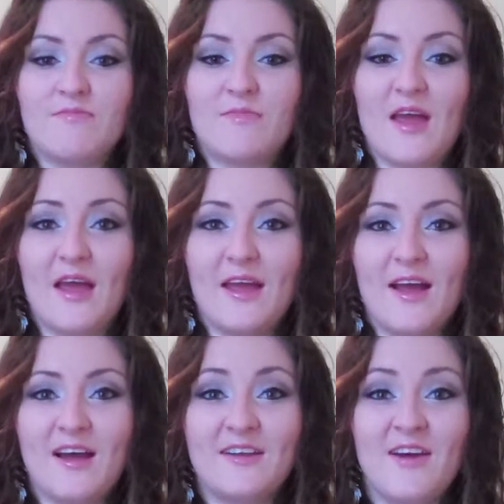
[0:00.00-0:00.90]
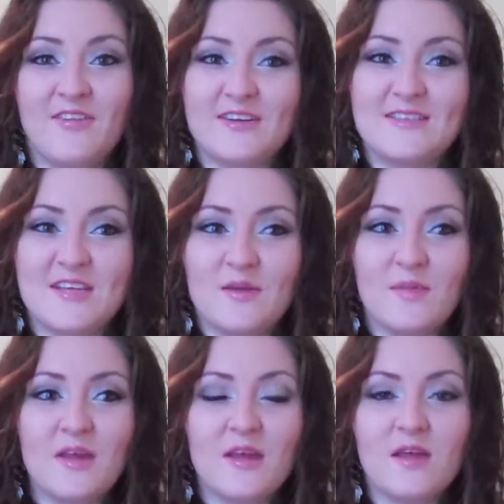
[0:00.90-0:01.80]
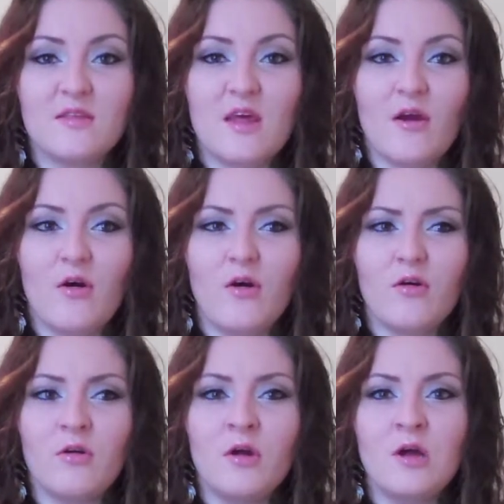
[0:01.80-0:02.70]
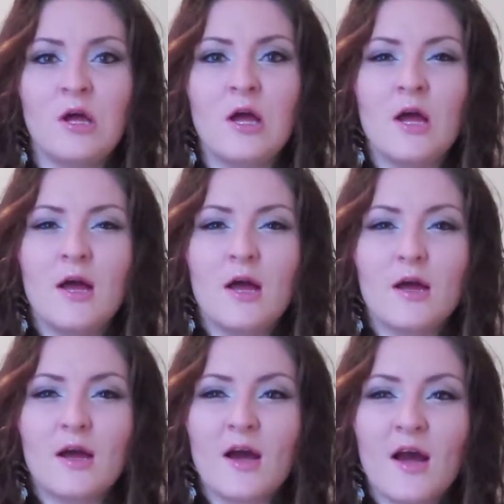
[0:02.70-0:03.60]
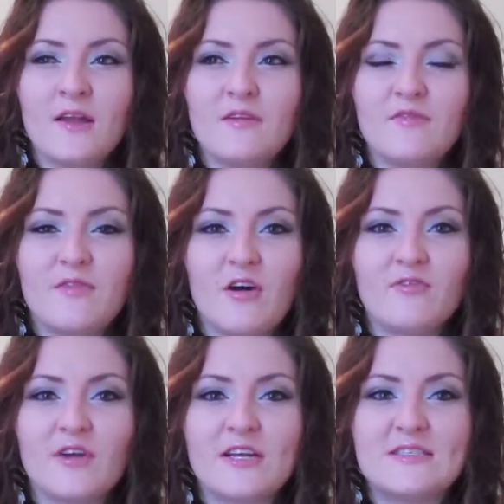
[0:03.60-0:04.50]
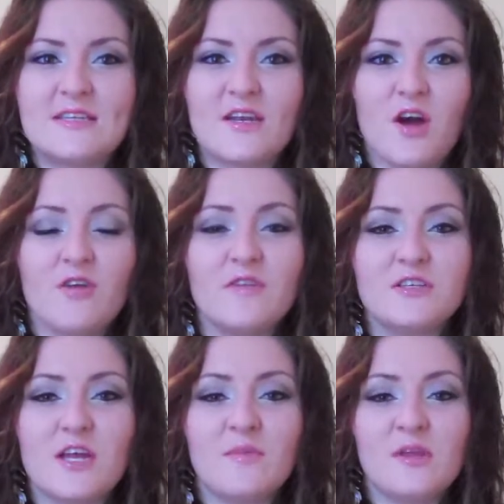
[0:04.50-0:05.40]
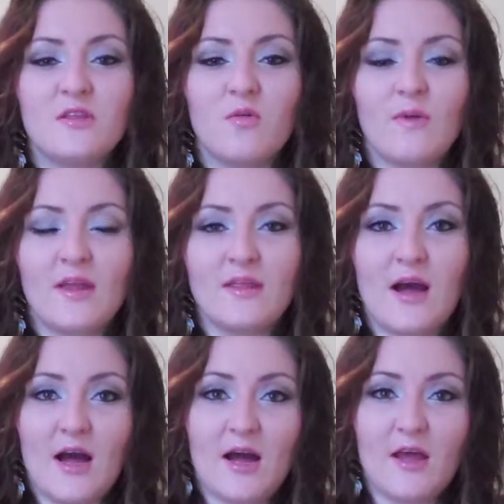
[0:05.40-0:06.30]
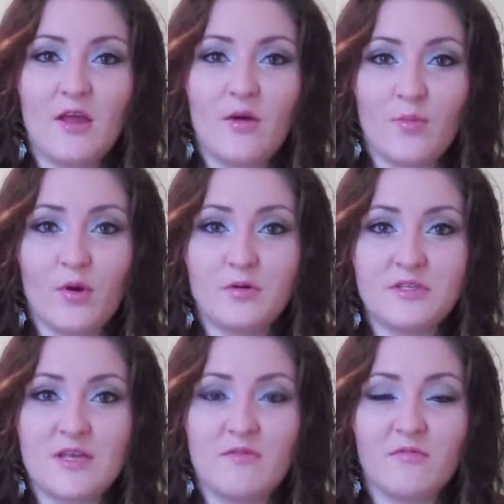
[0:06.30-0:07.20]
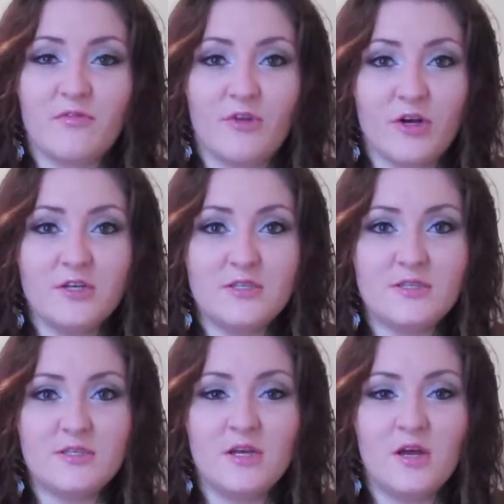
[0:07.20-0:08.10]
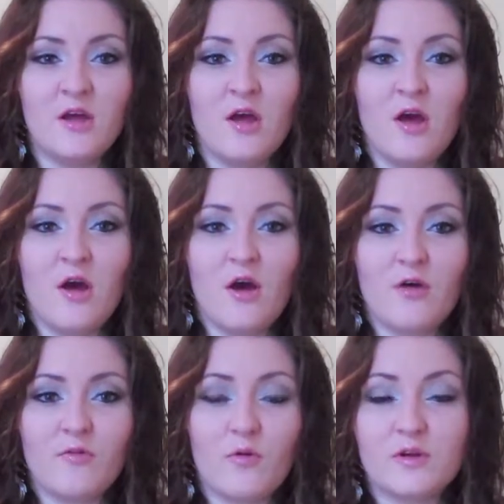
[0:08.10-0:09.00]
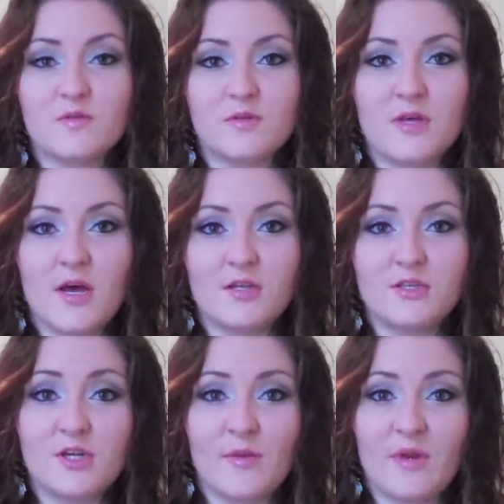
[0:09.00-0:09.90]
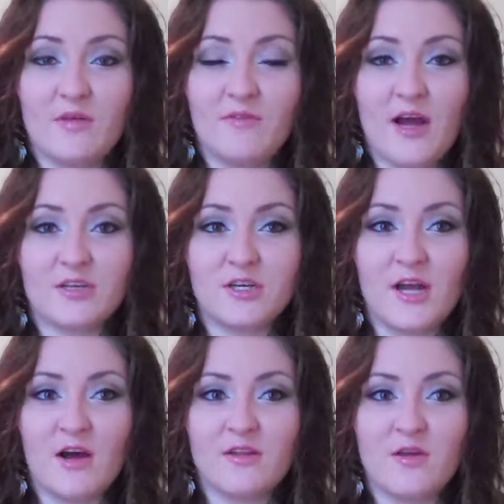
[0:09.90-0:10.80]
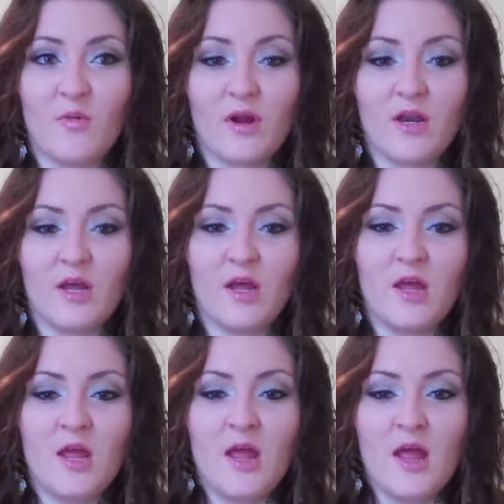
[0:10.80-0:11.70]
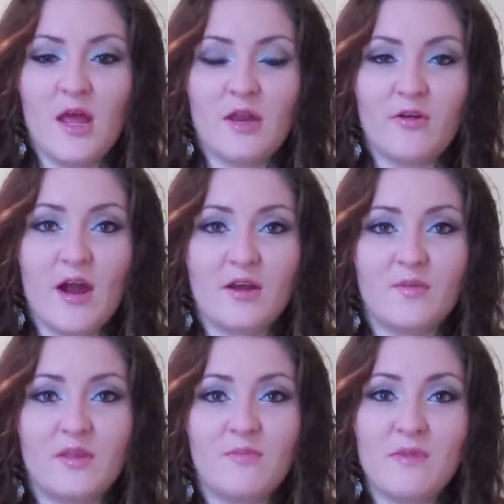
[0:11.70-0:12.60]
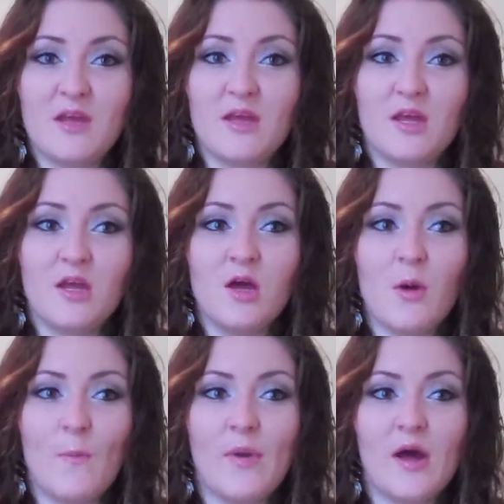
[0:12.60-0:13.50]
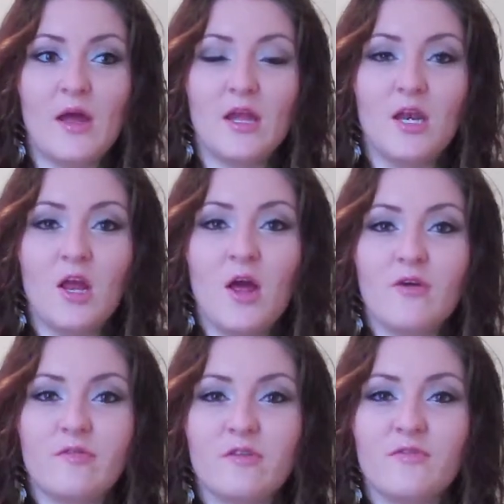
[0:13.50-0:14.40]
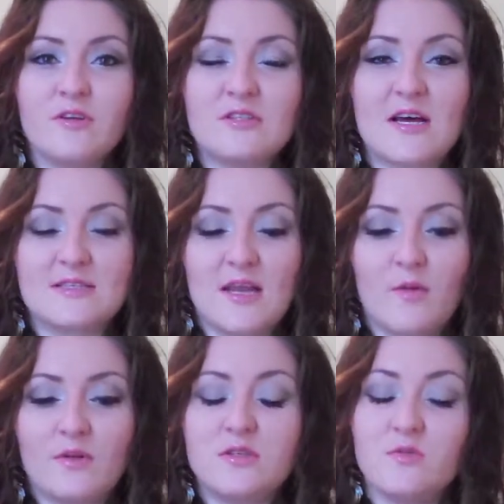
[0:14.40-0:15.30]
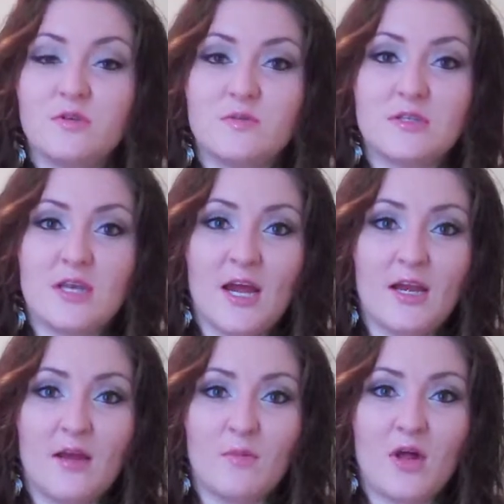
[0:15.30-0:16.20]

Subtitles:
They had never seen me, and they all kind of felt very standoffish. I mean, the way that I approached them first, of course, was a determining factor in how they were going to interact with me. But for the first class that I went to, which was a 9 a.m.